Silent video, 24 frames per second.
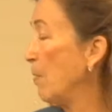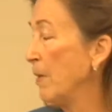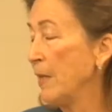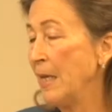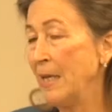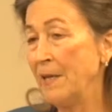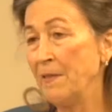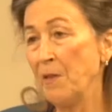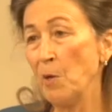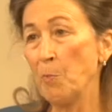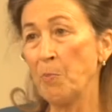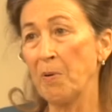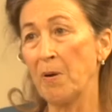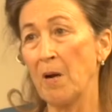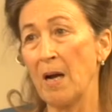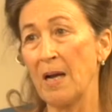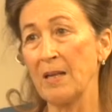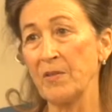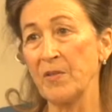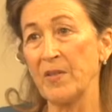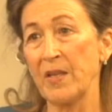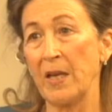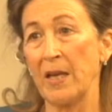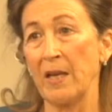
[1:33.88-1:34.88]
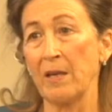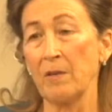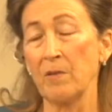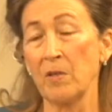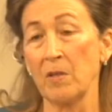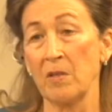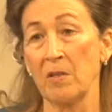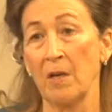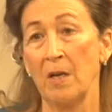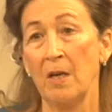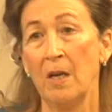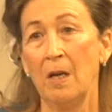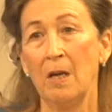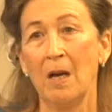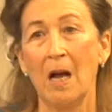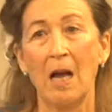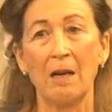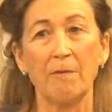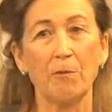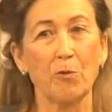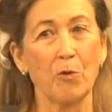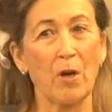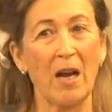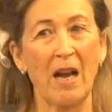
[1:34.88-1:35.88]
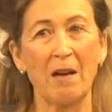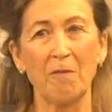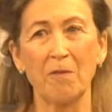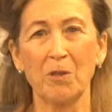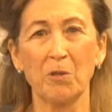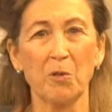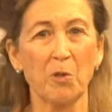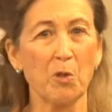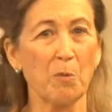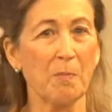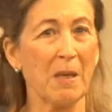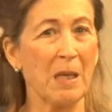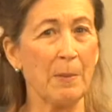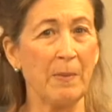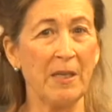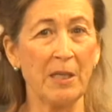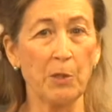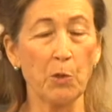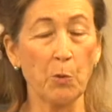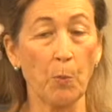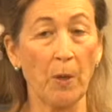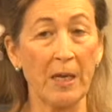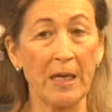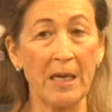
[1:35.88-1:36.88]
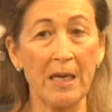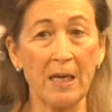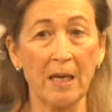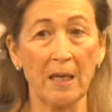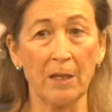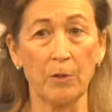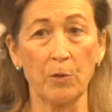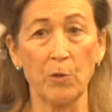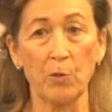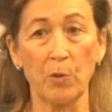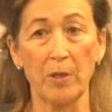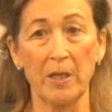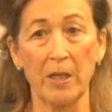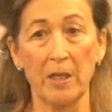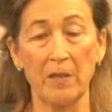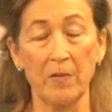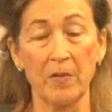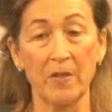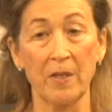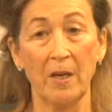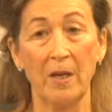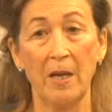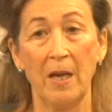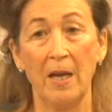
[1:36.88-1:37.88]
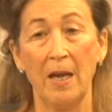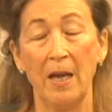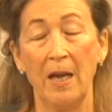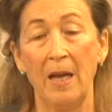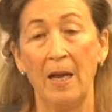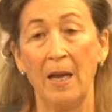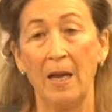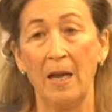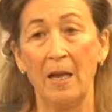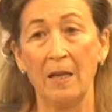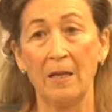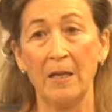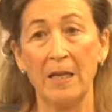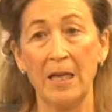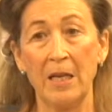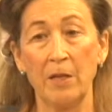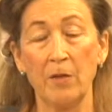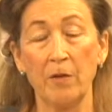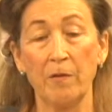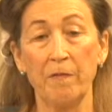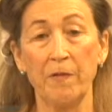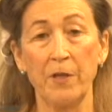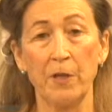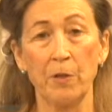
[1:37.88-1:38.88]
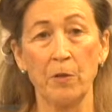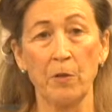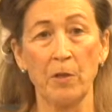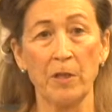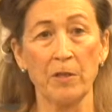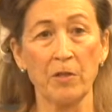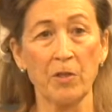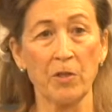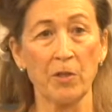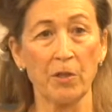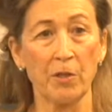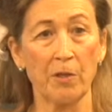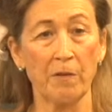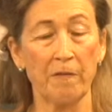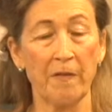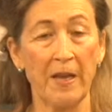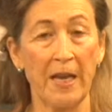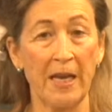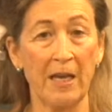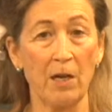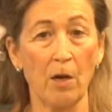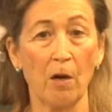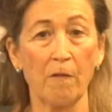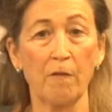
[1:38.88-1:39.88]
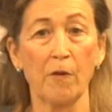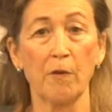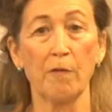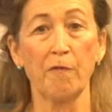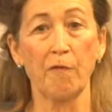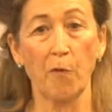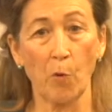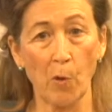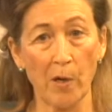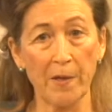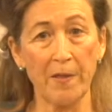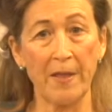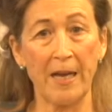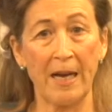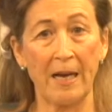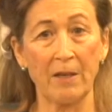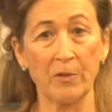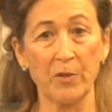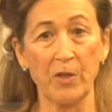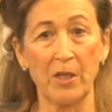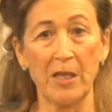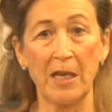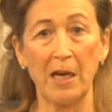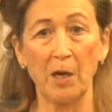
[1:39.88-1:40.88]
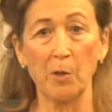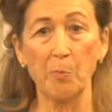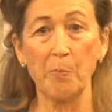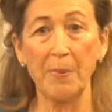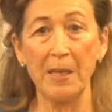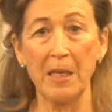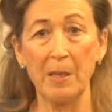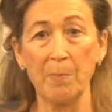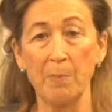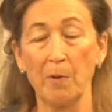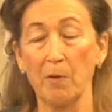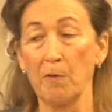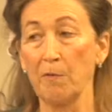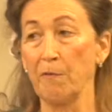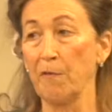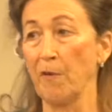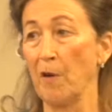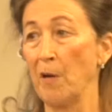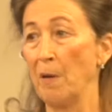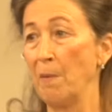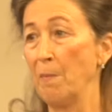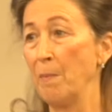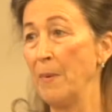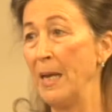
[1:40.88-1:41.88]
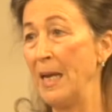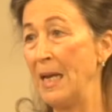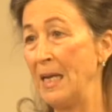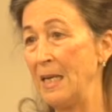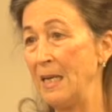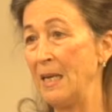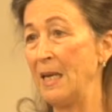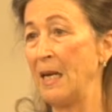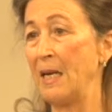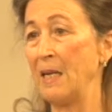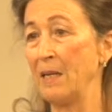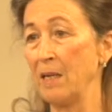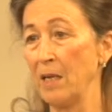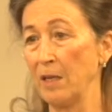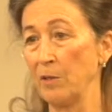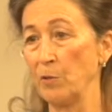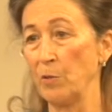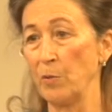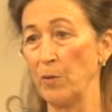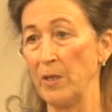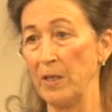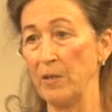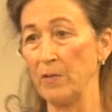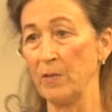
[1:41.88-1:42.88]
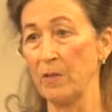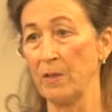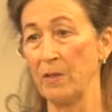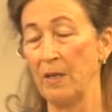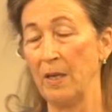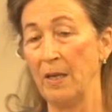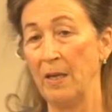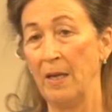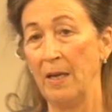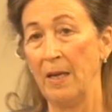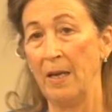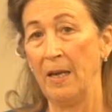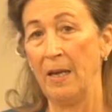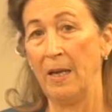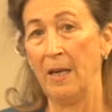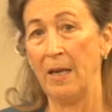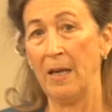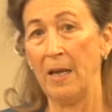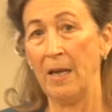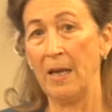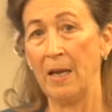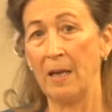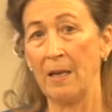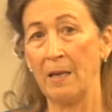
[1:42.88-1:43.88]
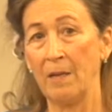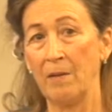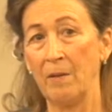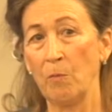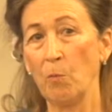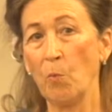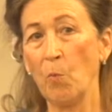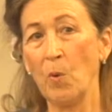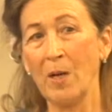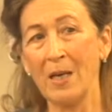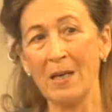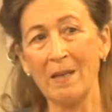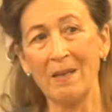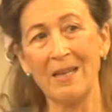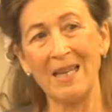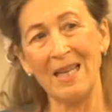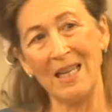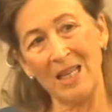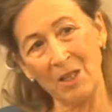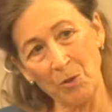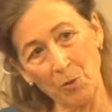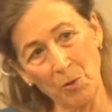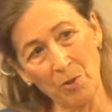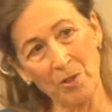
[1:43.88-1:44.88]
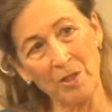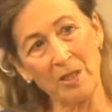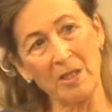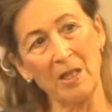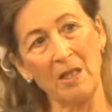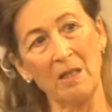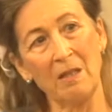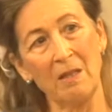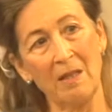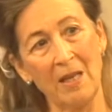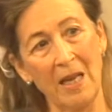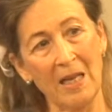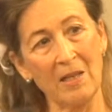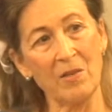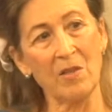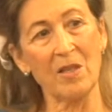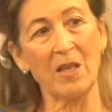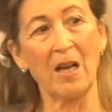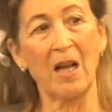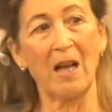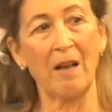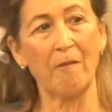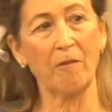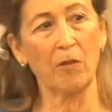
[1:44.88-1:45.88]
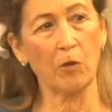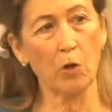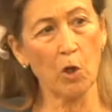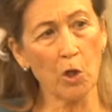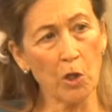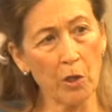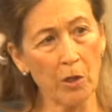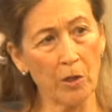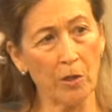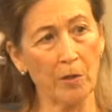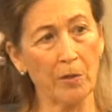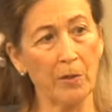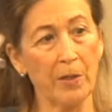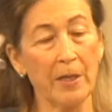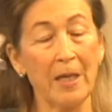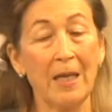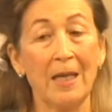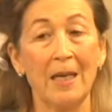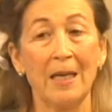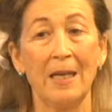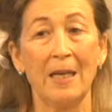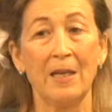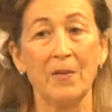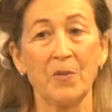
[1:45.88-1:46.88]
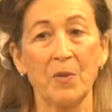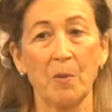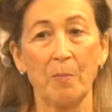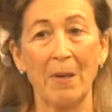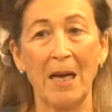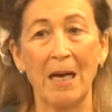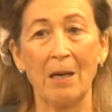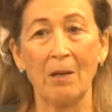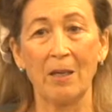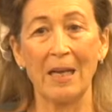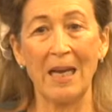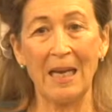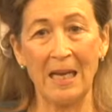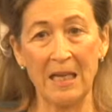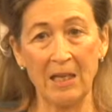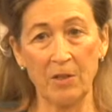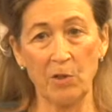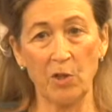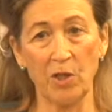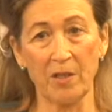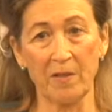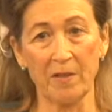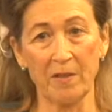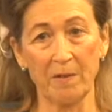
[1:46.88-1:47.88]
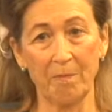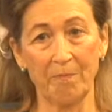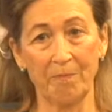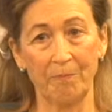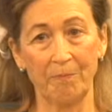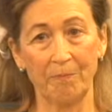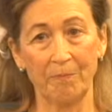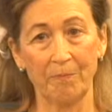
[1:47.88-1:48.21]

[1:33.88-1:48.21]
in the process, I've traveled to maybe 20 countries and interviewed and surveyed over 4,000 young people from 88 countries. And one of the interesting things that I've learned is about ageism.